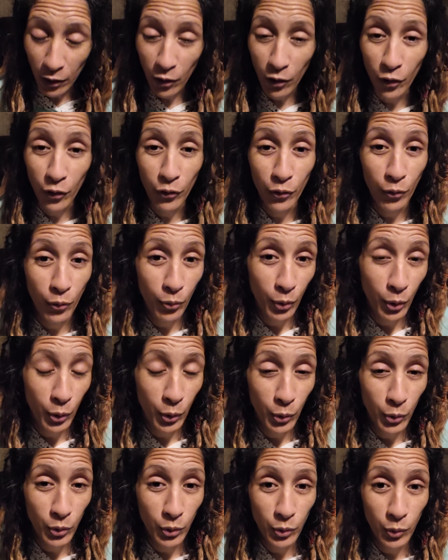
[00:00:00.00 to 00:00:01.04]
on the
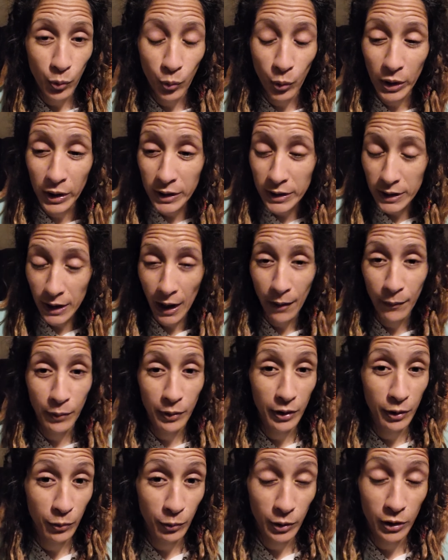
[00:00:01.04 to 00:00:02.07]
road what is
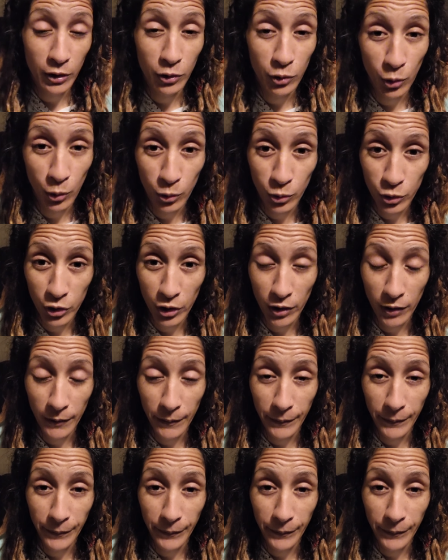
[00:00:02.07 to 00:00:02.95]
happening with the tow truck